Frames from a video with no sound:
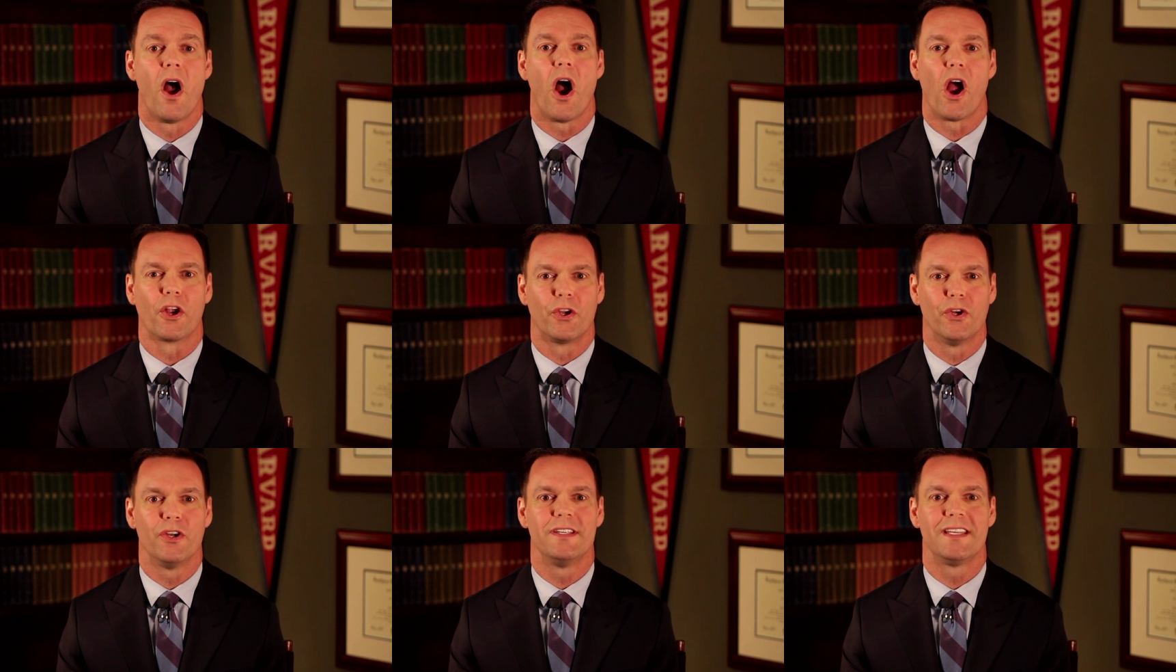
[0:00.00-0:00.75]
are
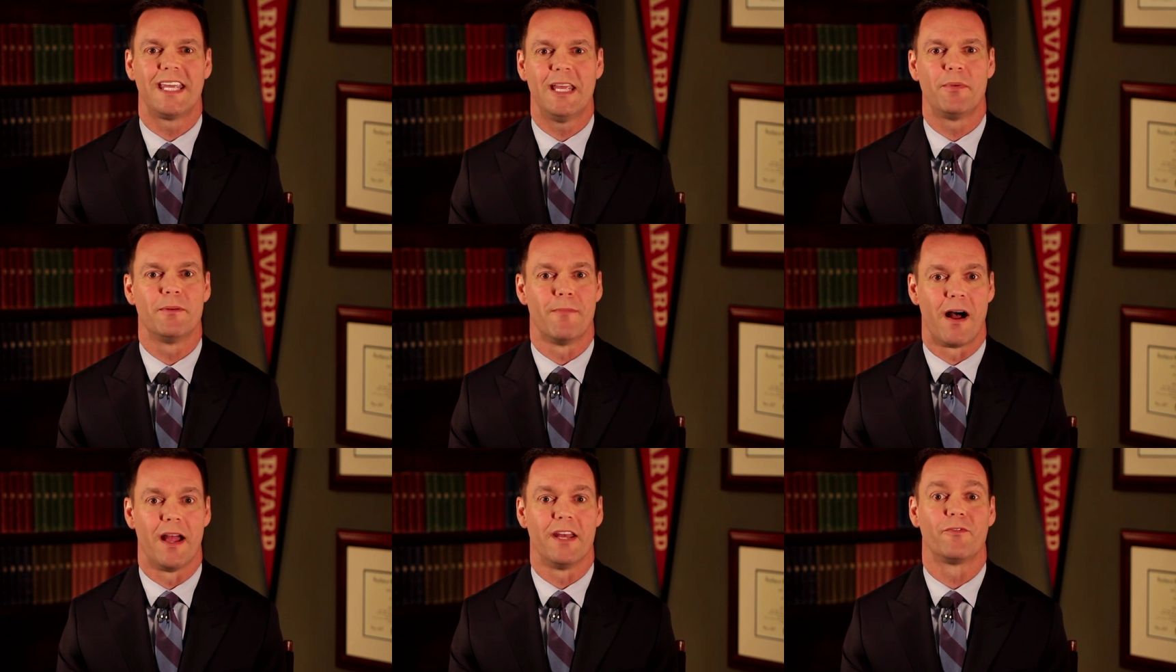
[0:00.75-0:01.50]
good to keep in
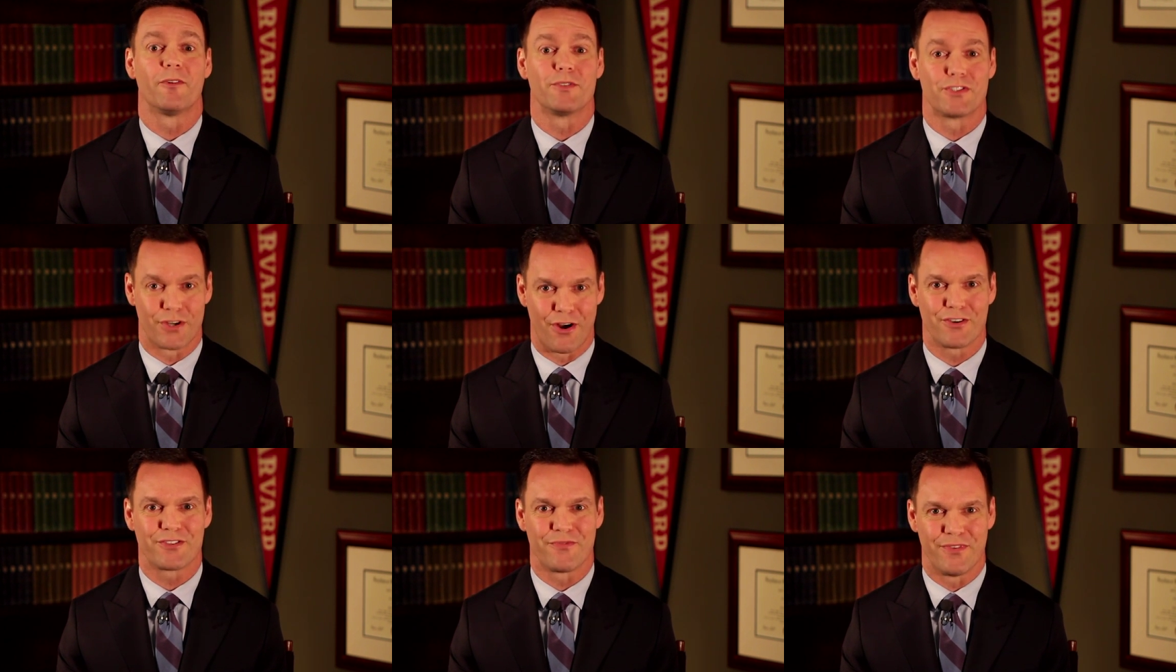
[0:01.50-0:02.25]
mind from
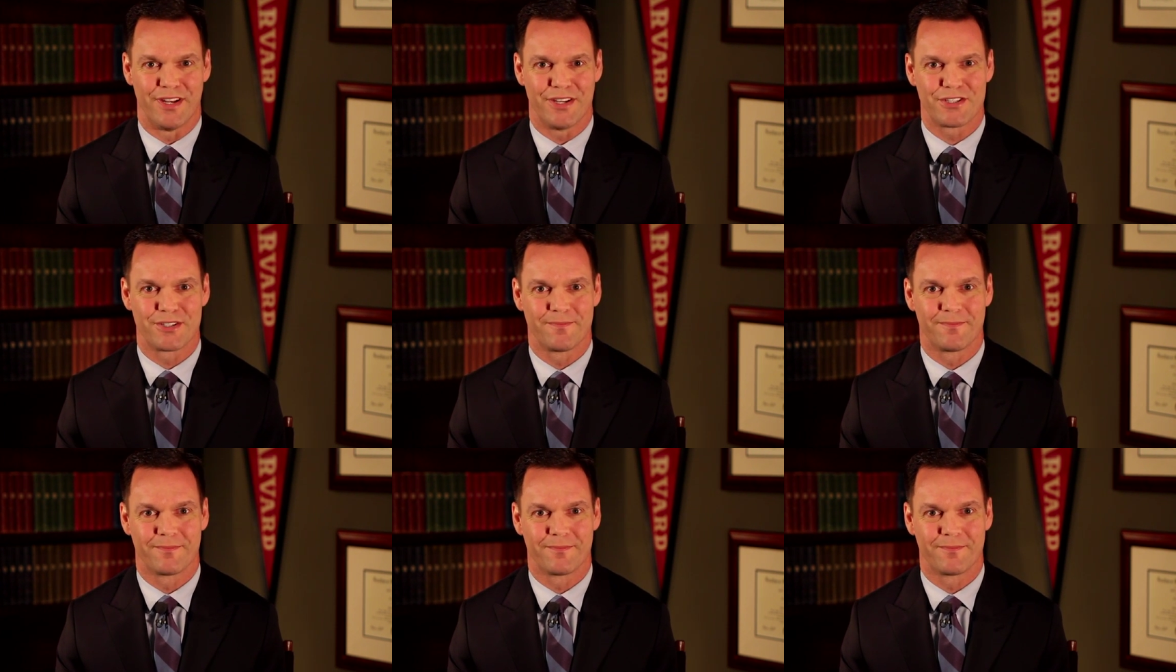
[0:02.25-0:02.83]
start to finish.